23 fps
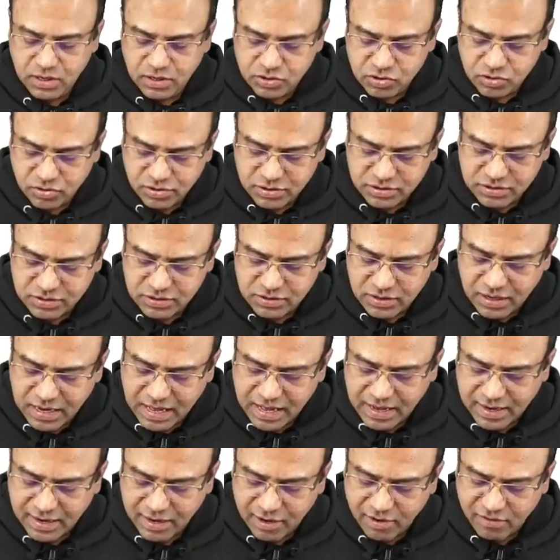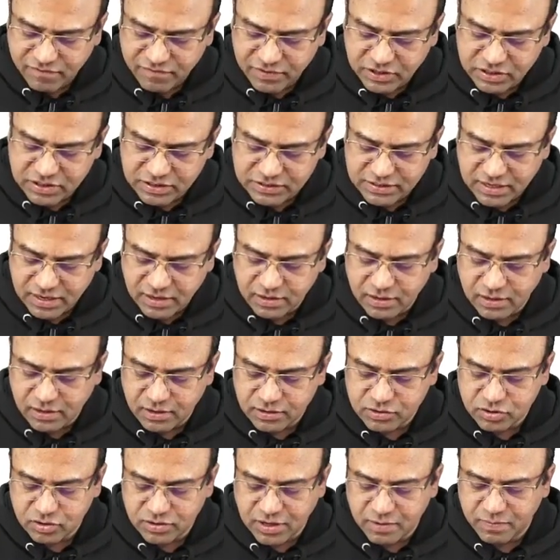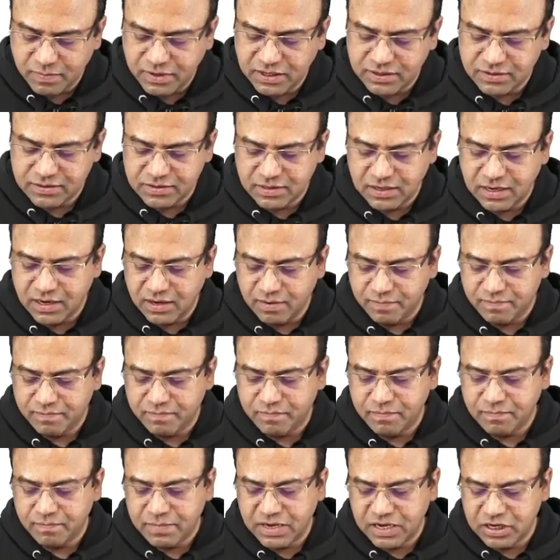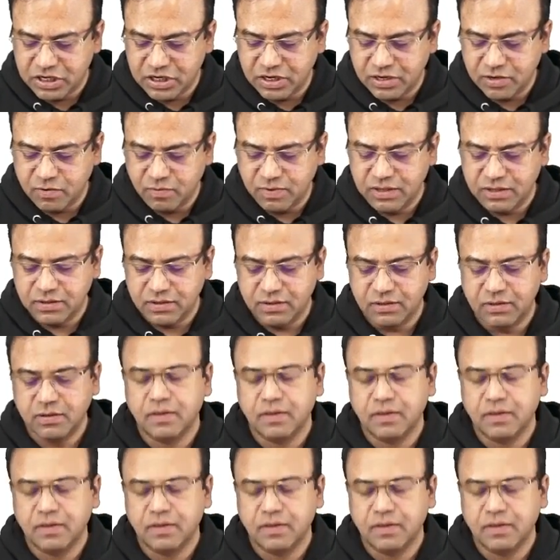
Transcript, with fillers: So, this is an array of features that occurs so that means in a patient with